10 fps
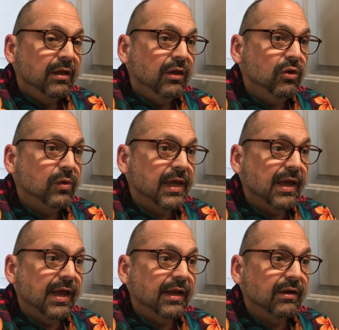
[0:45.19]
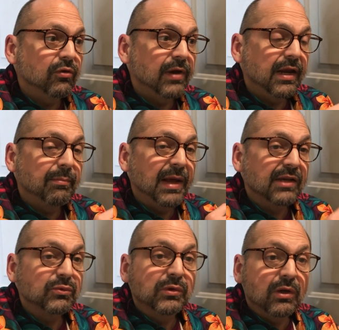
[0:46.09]
You can create a
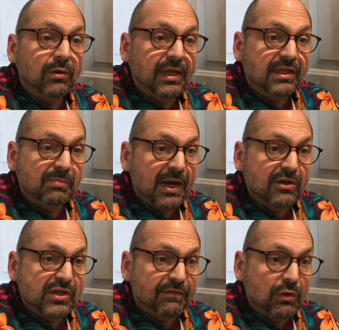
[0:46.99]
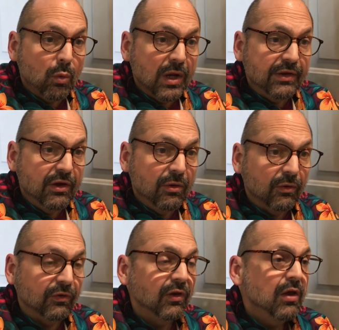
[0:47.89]
password that expires after one
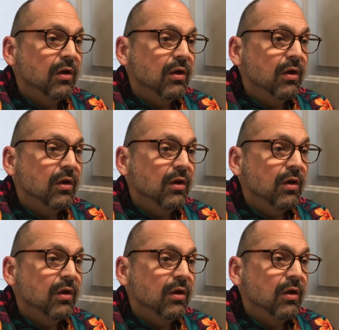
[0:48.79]
use,